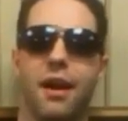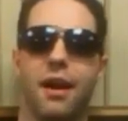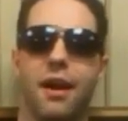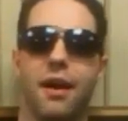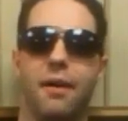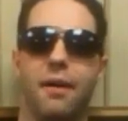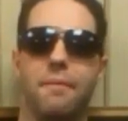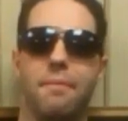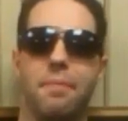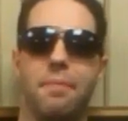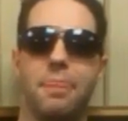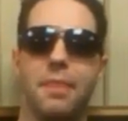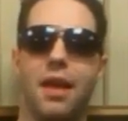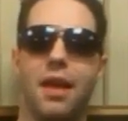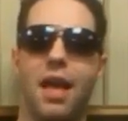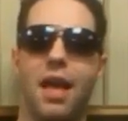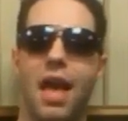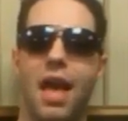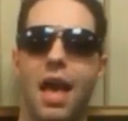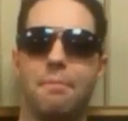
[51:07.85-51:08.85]
Um,
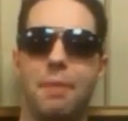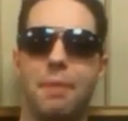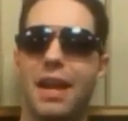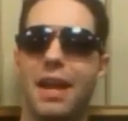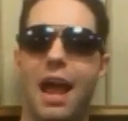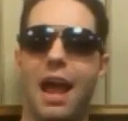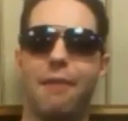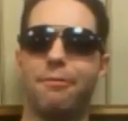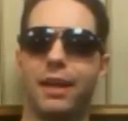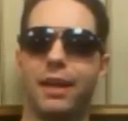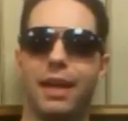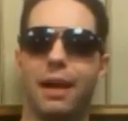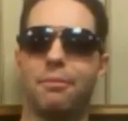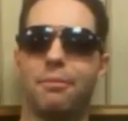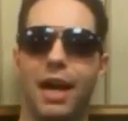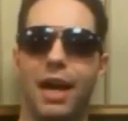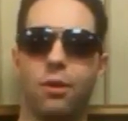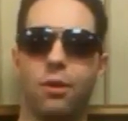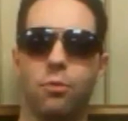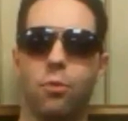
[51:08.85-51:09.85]
and Ben Affleck,
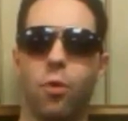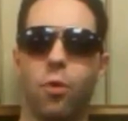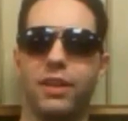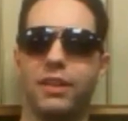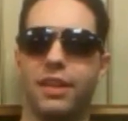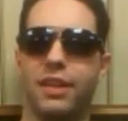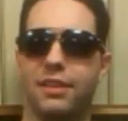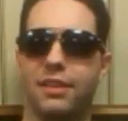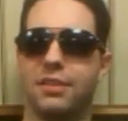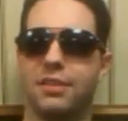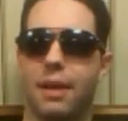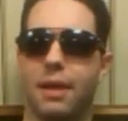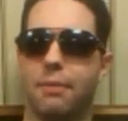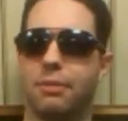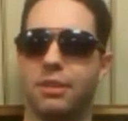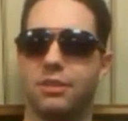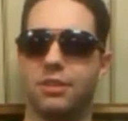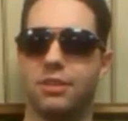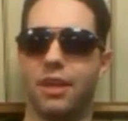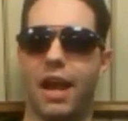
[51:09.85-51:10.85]
I'm kind of worried that the same
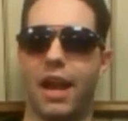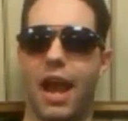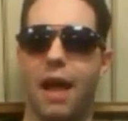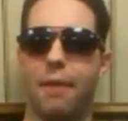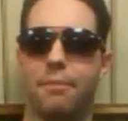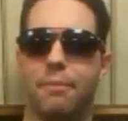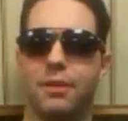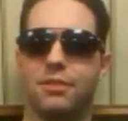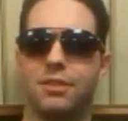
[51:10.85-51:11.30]
thing's going to happen.